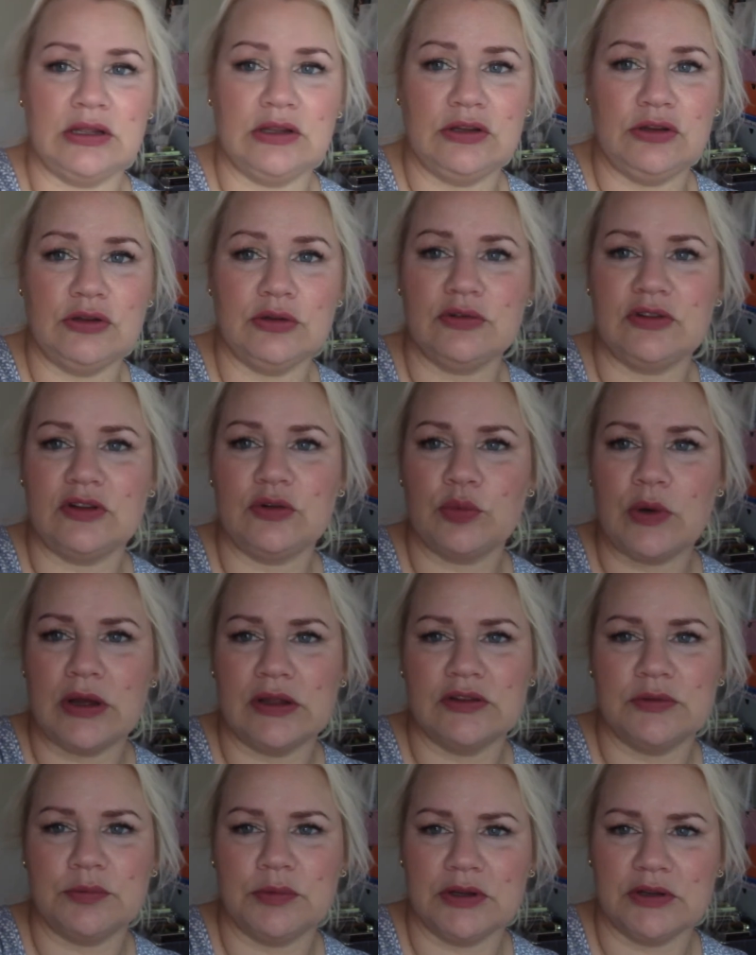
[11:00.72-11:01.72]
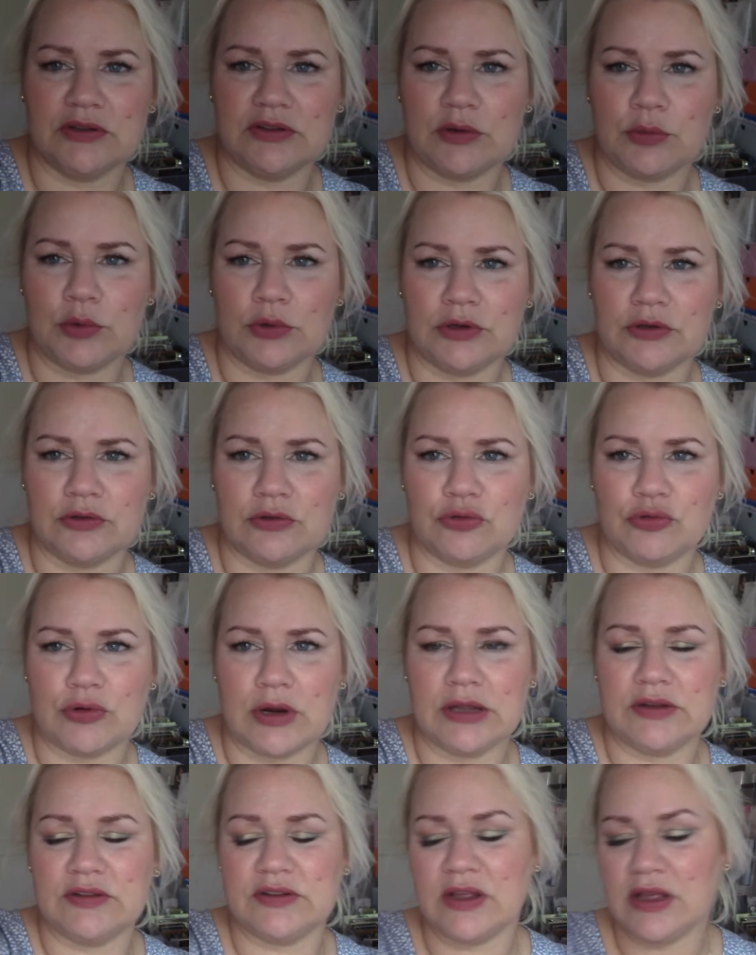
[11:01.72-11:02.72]
used it once because I wanted to try
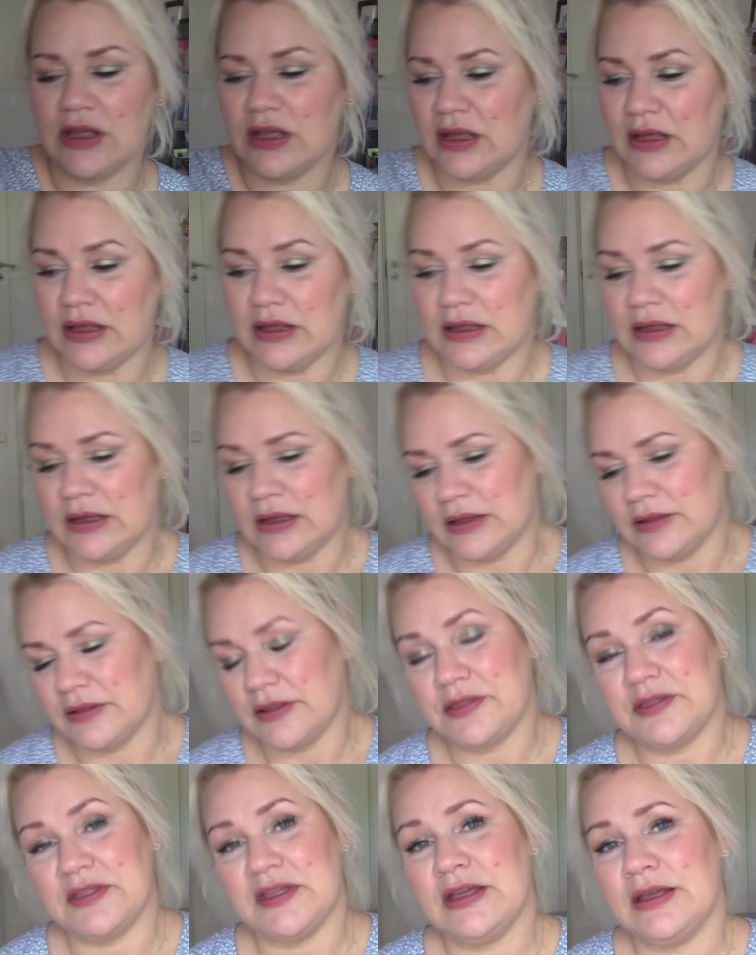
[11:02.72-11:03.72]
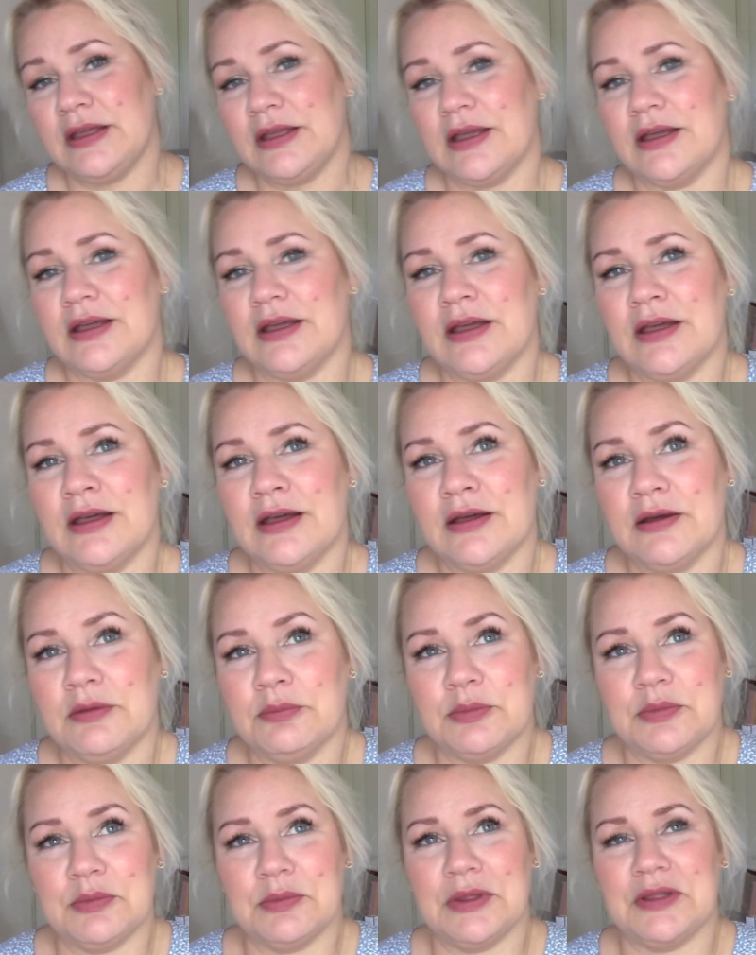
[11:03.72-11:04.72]
it. The thing,
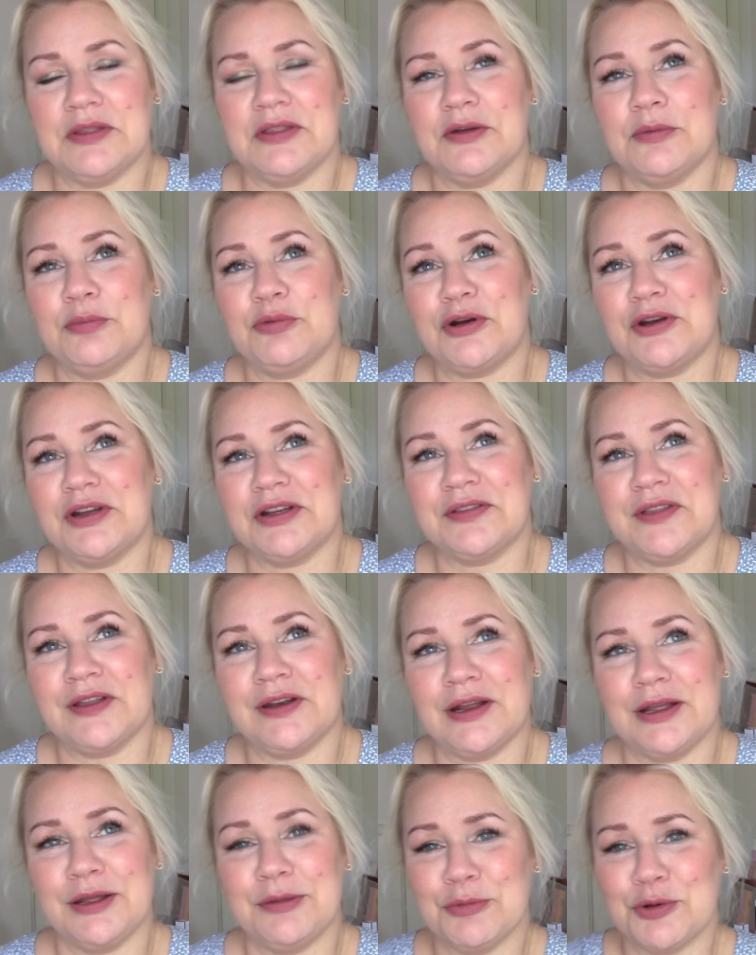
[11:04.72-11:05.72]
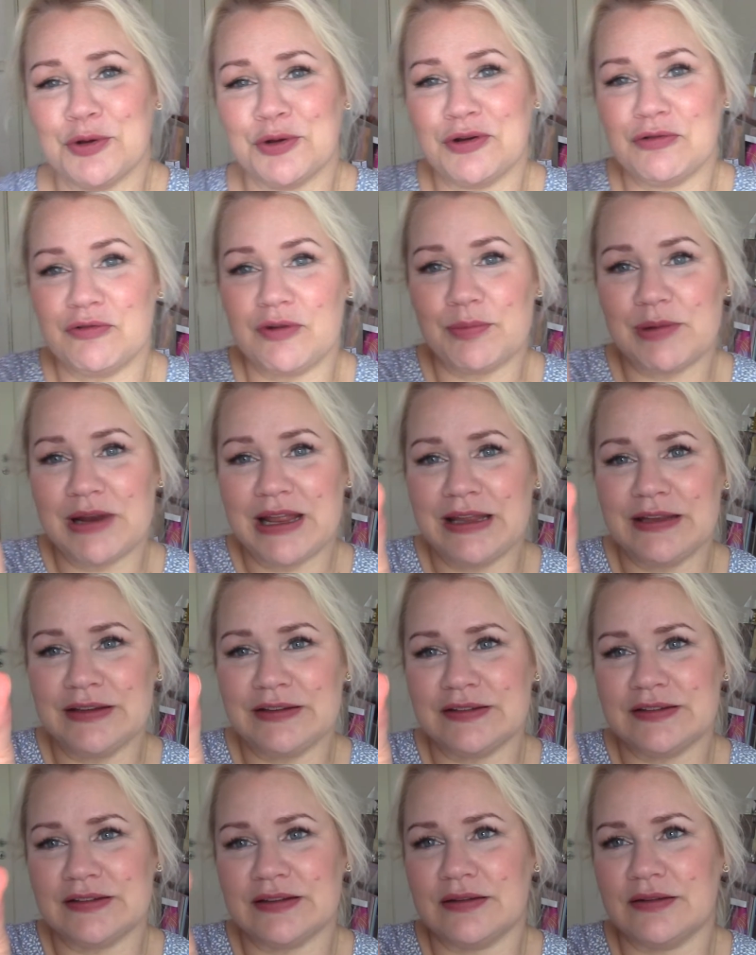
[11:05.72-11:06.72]
the product that I'm going to
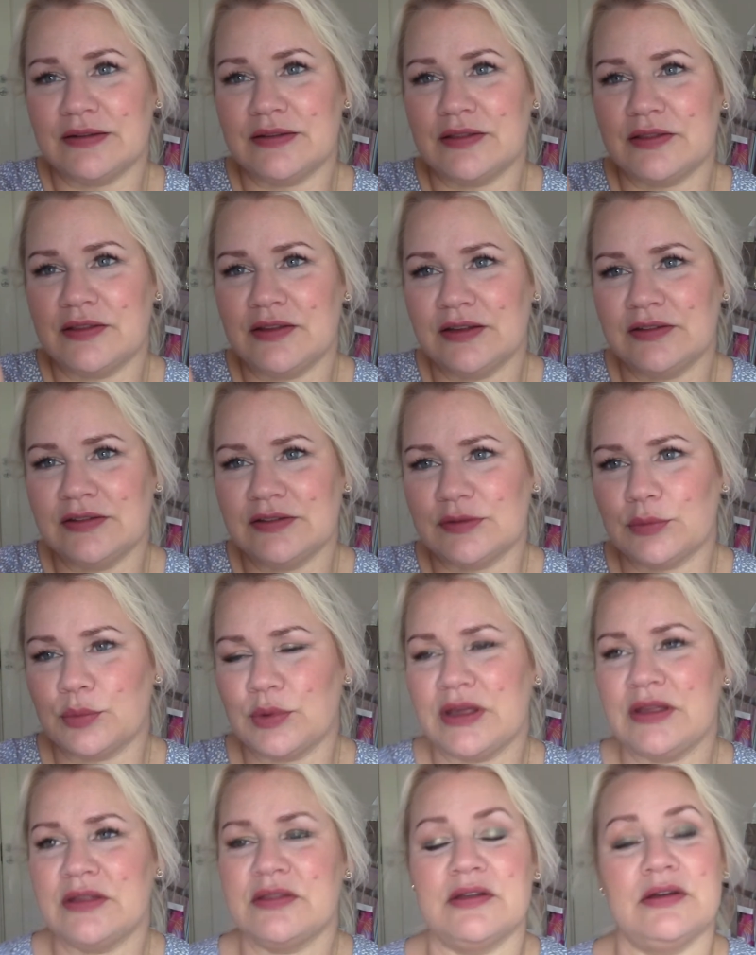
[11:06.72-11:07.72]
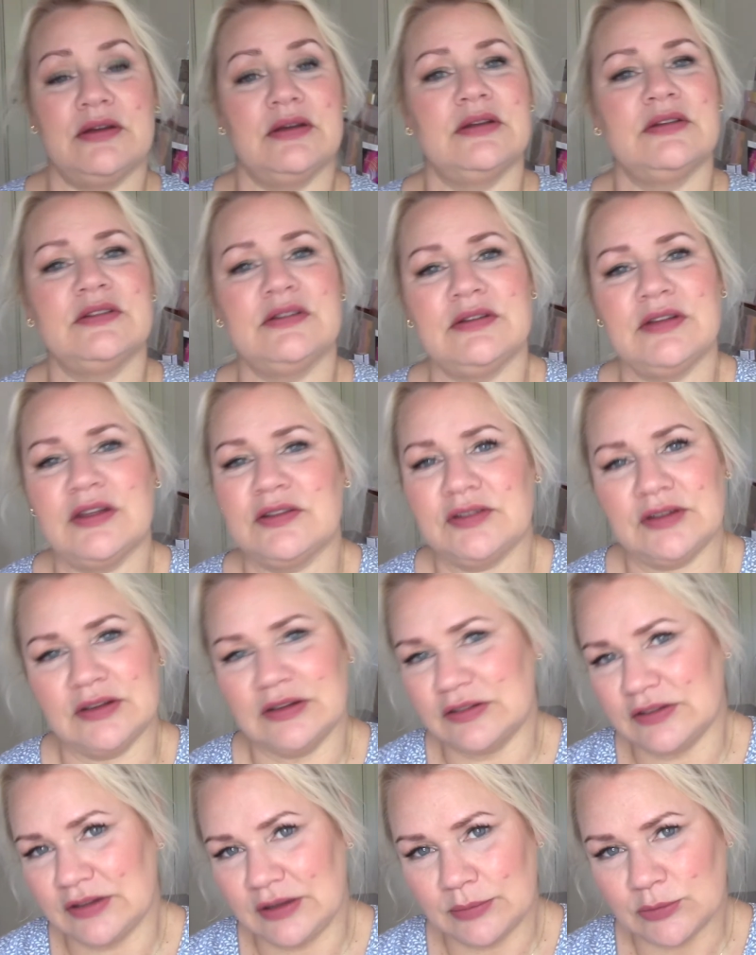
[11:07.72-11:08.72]
replace this with doesn't
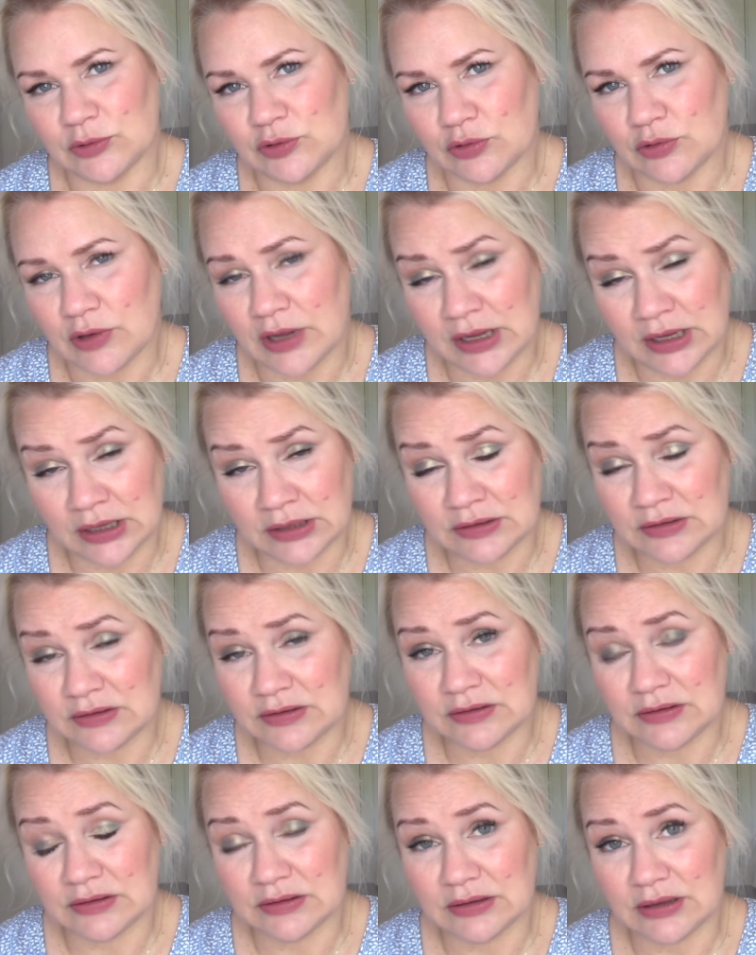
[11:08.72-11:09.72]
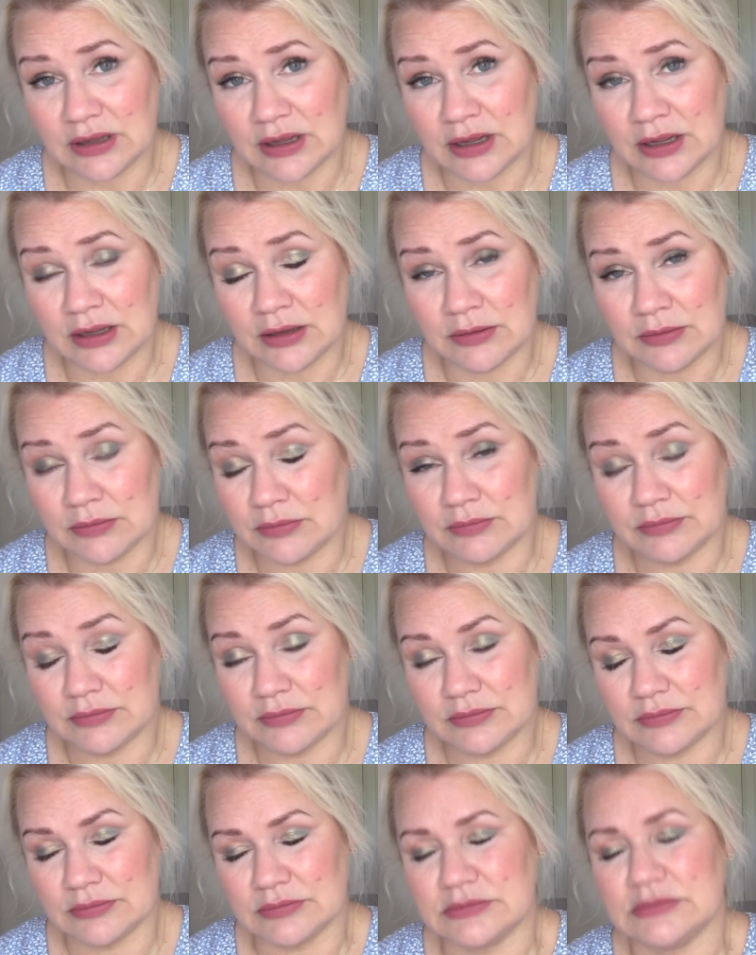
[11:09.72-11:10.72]
seem to end.
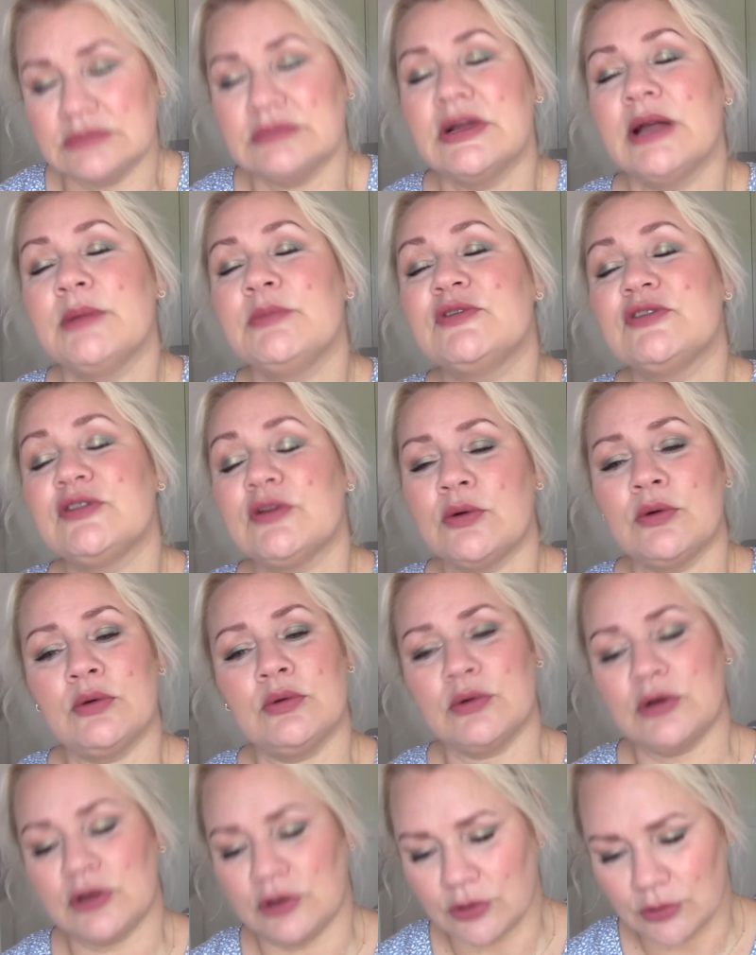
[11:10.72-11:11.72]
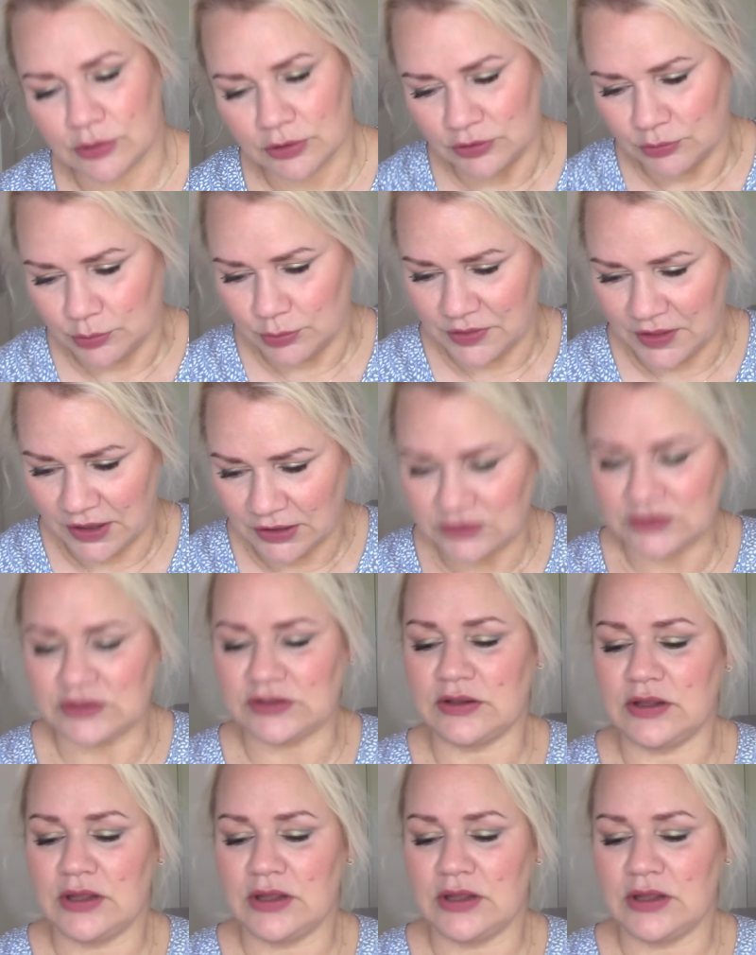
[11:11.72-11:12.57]
I'm so annoyed with that,